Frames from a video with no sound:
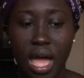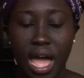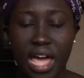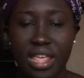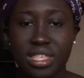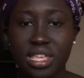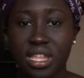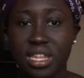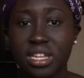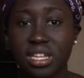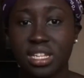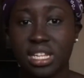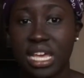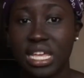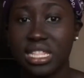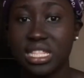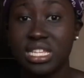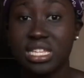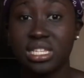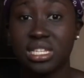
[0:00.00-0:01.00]
at the end of the
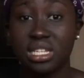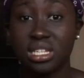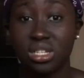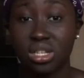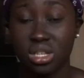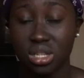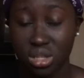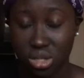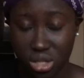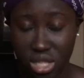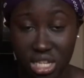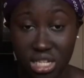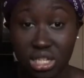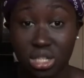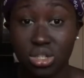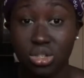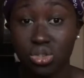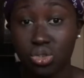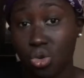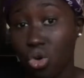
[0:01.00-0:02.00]
day, these is, this
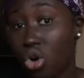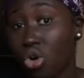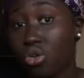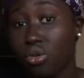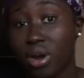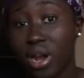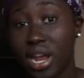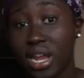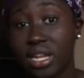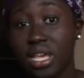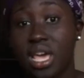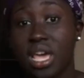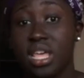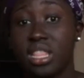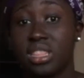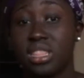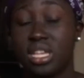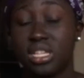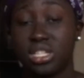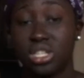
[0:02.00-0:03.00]
is your grade,
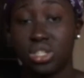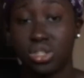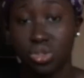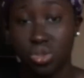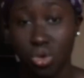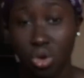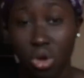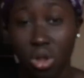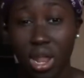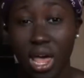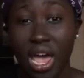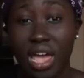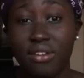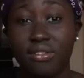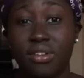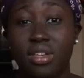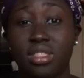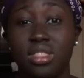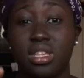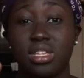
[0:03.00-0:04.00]
this is your life,
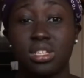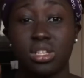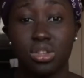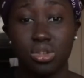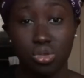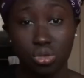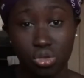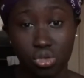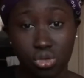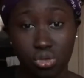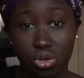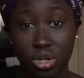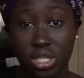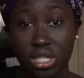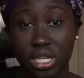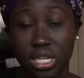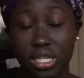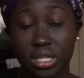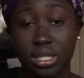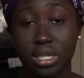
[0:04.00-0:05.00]
these are your
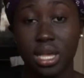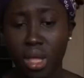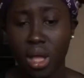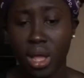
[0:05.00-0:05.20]
choices.